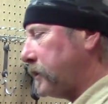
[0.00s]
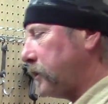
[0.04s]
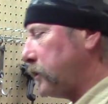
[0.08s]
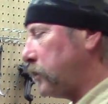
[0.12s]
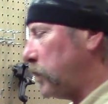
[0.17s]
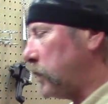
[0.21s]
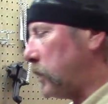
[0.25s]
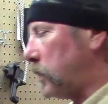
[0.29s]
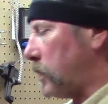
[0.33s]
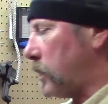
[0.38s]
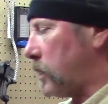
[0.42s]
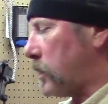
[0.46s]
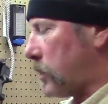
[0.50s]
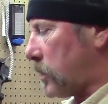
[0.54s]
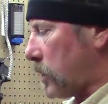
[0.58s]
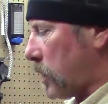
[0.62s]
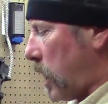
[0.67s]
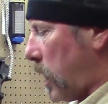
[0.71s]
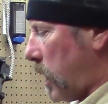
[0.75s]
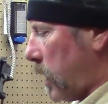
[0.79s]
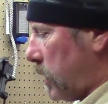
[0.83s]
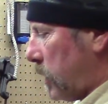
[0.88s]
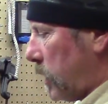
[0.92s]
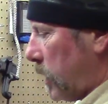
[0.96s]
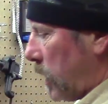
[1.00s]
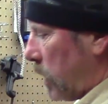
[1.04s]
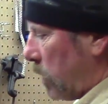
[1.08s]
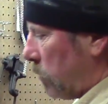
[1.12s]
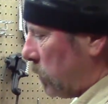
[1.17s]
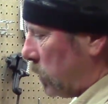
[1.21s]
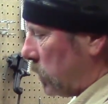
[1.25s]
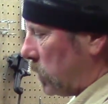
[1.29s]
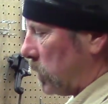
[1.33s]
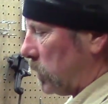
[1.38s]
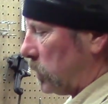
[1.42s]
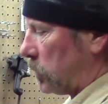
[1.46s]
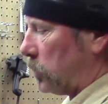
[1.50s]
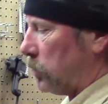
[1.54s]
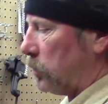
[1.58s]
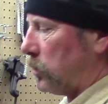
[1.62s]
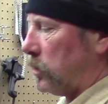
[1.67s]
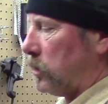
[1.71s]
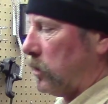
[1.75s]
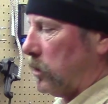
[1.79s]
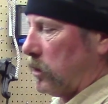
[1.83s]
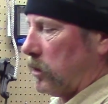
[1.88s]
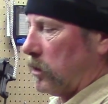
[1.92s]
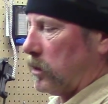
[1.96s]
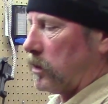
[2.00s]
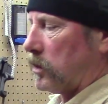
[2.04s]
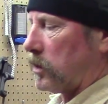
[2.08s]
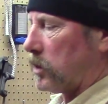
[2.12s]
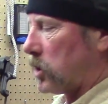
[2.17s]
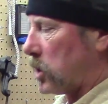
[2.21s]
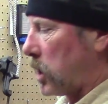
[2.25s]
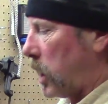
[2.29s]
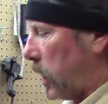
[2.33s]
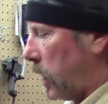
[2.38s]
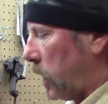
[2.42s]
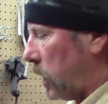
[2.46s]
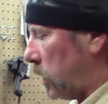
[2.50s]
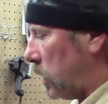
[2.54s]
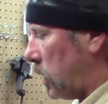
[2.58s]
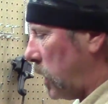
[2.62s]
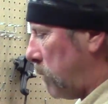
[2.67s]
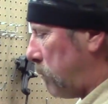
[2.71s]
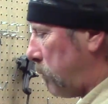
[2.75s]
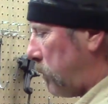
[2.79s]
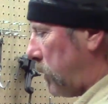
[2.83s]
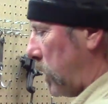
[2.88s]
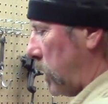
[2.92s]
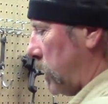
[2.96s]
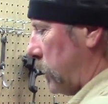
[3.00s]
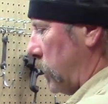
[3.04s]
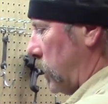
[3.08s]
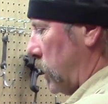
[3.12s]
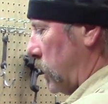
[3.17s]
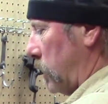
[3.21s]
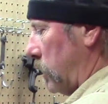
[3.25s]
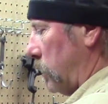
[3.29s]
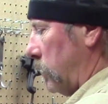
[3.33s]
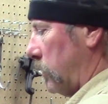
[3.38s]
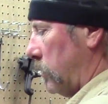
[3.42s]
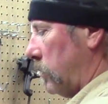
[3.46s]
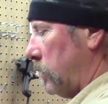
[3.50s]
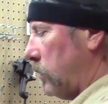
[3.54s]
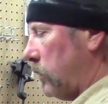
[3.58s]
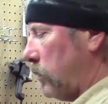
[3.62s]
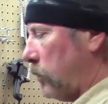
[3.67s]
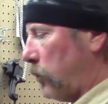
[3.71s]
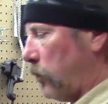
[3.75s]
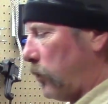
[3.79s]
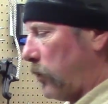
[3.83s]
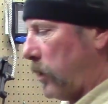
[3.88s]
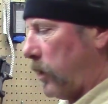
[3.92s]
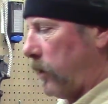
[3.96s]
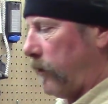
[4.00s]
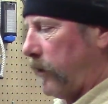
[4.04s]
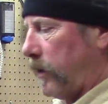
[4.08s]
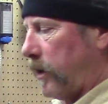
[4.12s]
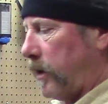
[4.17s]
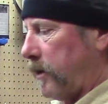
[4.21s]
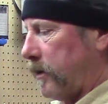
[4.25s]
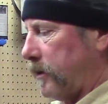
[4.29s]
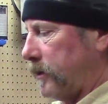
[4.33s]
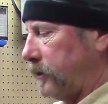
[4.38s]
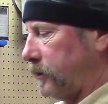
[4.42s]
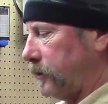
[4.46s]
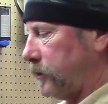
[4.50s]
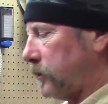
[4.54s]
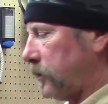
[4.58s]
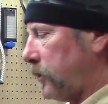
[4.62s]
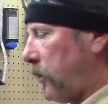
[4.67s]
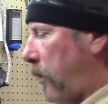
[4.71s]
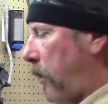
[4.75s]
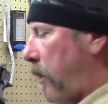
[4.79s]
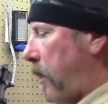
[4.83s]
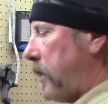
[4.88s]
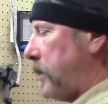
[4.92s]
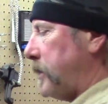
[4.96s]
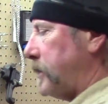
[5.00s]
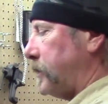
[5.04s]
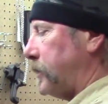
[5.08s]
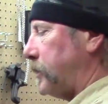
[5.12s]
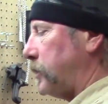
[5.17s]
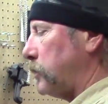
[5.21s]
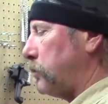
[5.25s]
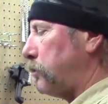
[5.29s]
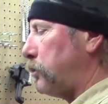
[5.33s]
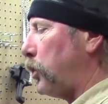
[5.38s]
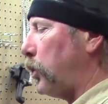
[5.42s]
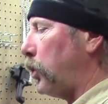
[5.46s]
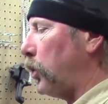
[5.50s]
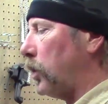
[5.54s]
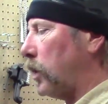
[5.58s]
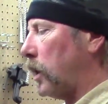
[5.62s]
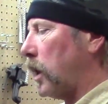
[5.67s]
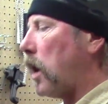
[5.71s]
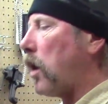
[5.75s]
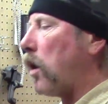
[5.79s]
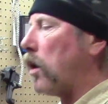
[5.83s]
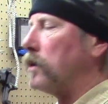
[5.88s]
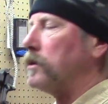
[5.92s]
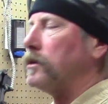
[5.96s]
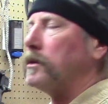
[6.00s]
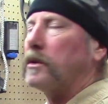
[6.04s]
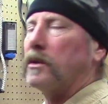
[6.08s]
with this slide hammer that you tighten up on the rivet and you pull it out.